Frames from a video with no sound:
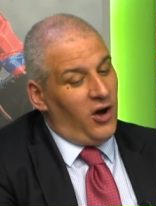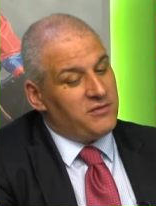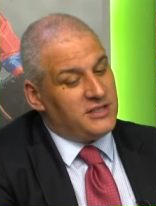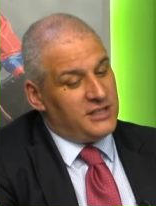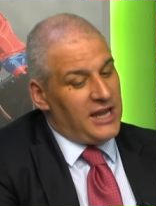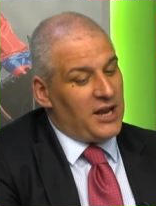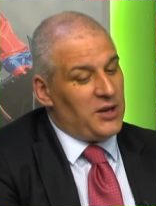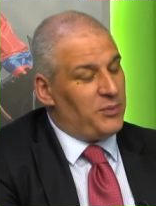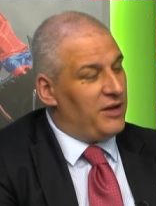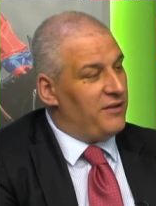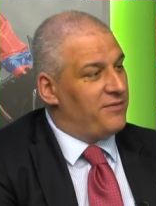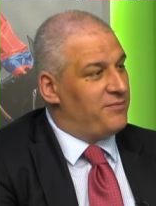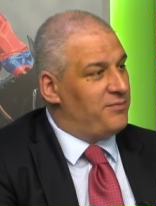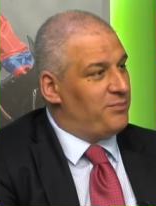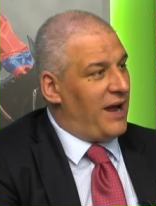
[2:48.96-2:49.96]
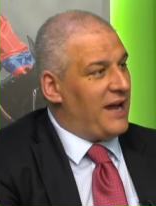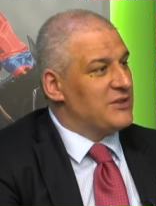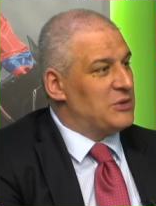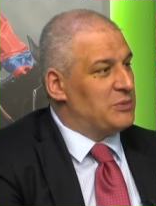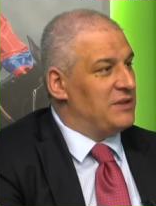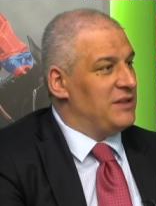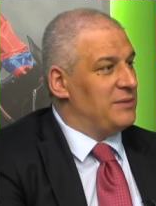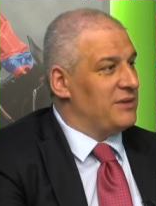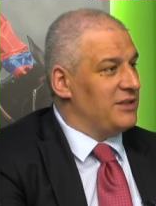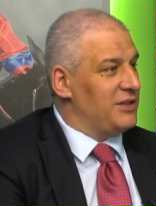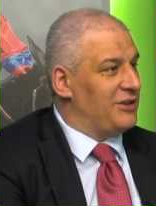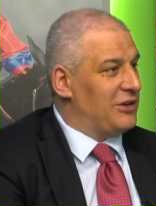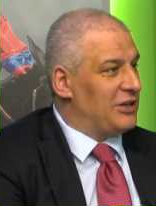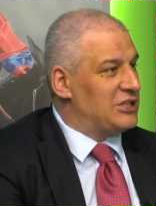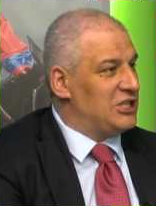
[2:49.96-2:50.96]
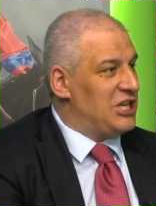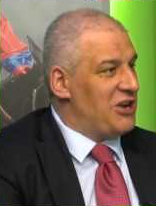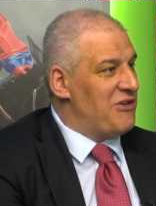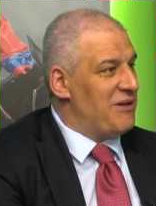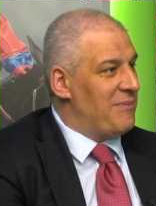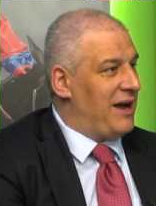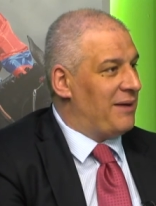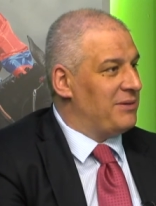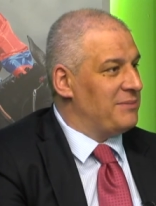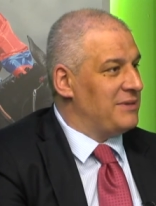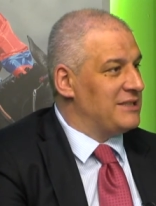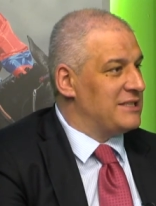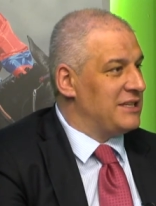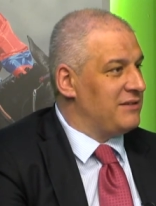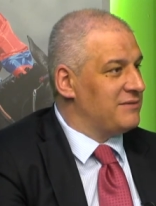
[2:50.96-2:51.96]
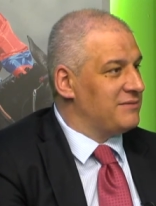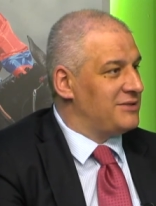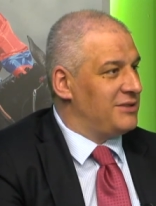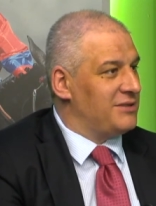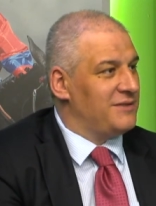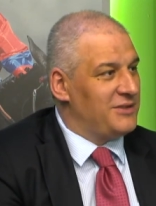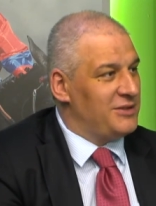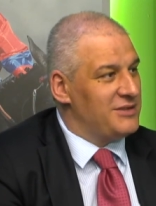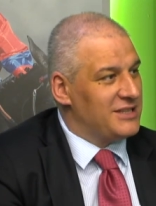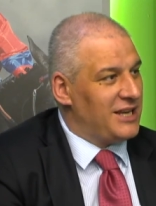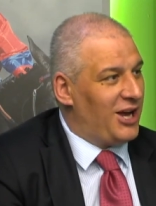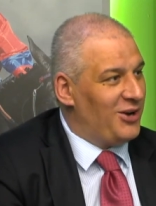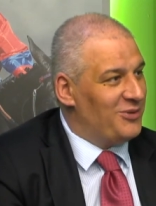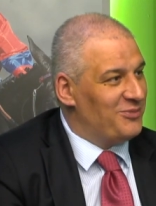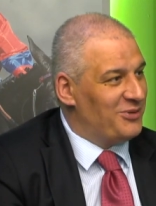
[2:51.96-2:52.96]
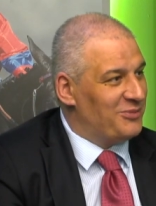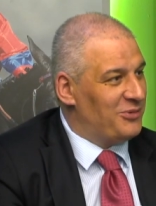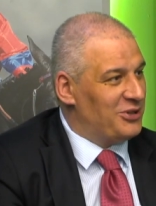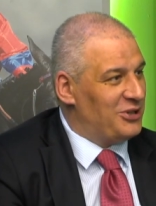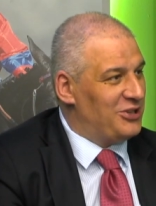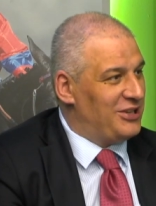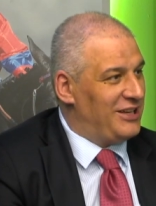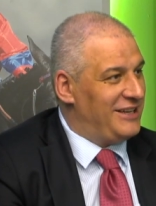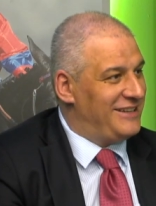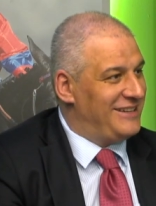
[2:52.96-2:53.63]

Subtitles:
Obviously, you had a bit of banter with him, and you got to cheer him up. I mean, tell the viewers at home what you did.